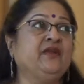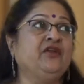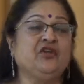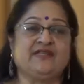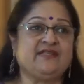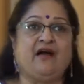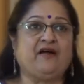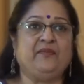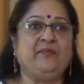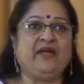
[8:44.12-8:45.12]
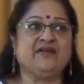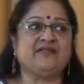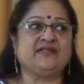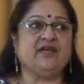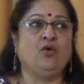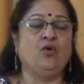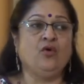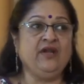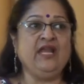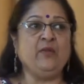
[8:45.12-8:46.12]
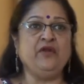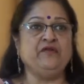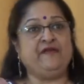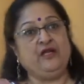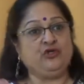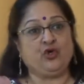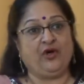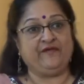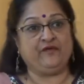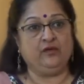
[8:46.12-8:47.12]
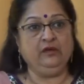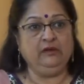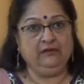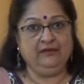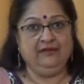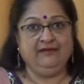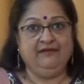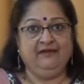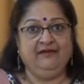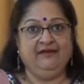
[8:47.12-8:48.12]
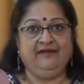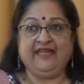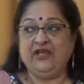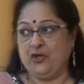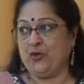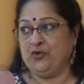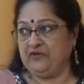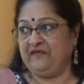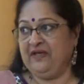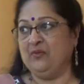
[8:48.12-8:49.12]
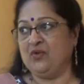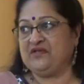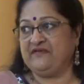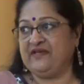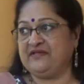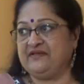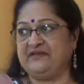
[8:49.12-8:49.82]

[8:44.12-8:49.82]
You're stuck, because only when you feel joyful, then you're going to feel motivated.